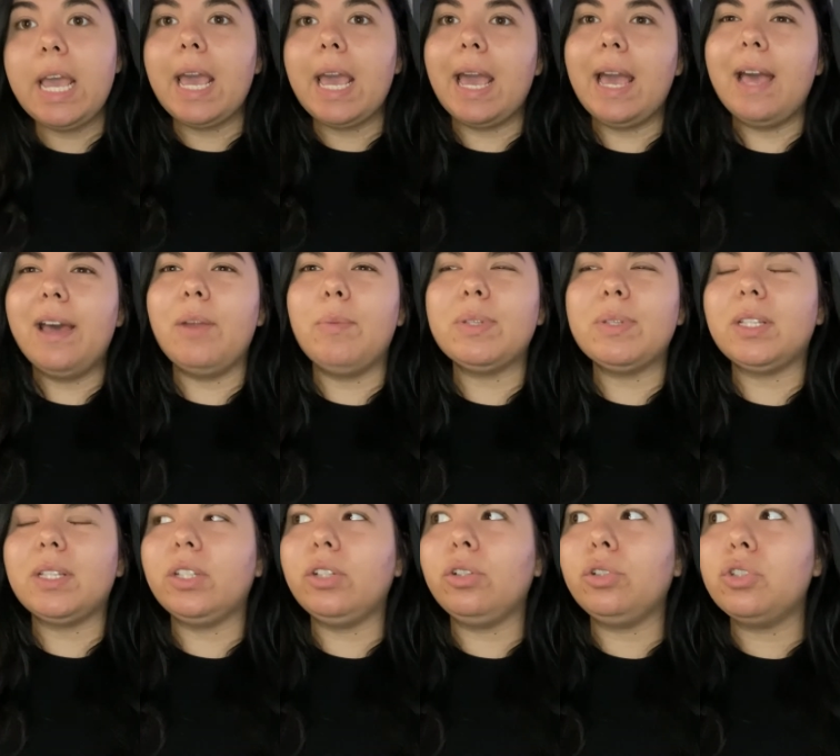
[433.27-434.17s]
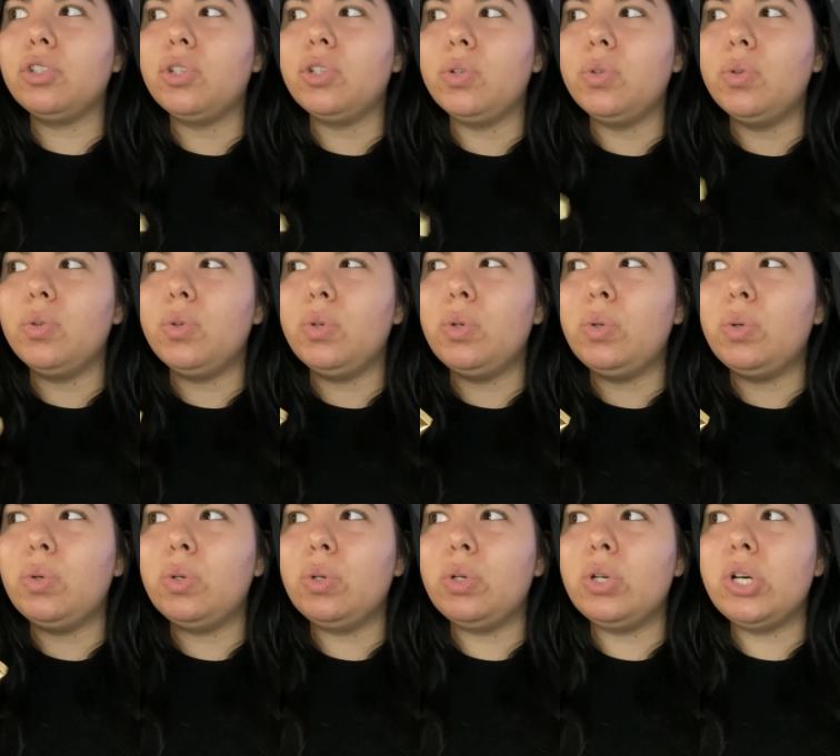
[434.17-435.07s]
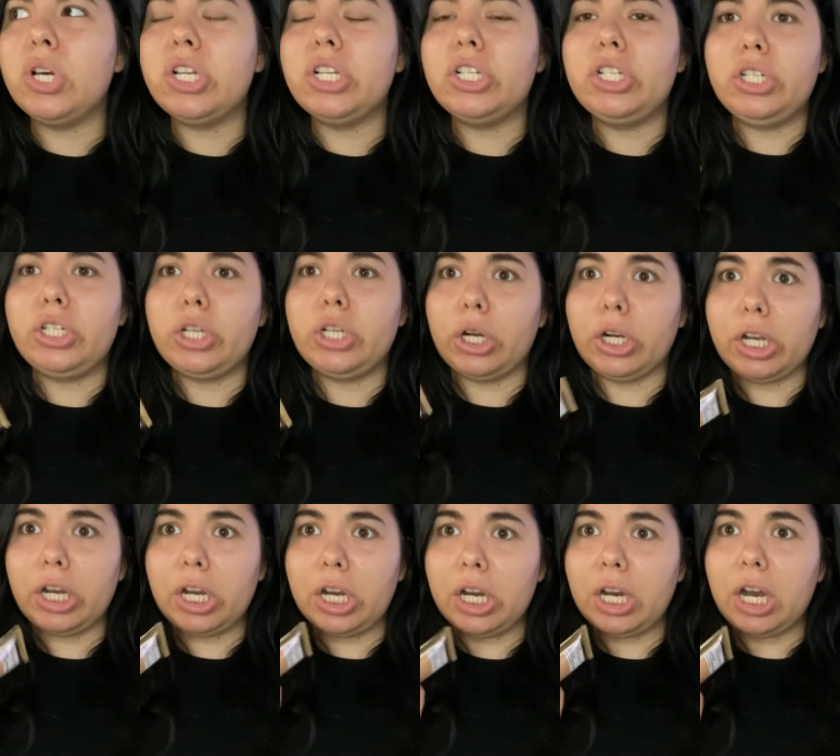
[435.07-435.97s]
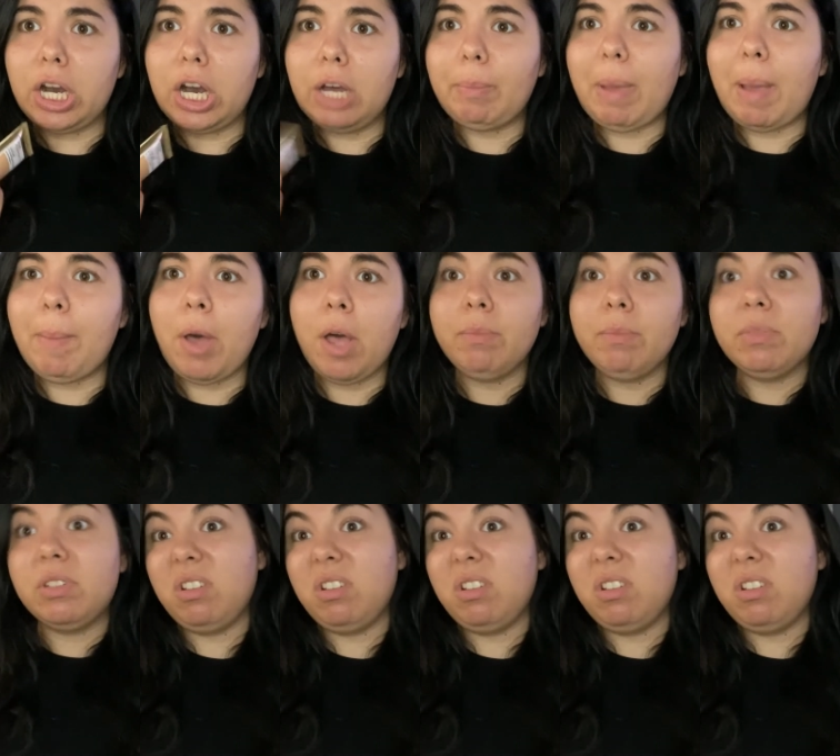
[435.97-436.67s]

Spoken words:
and it was a little too dark on my mom,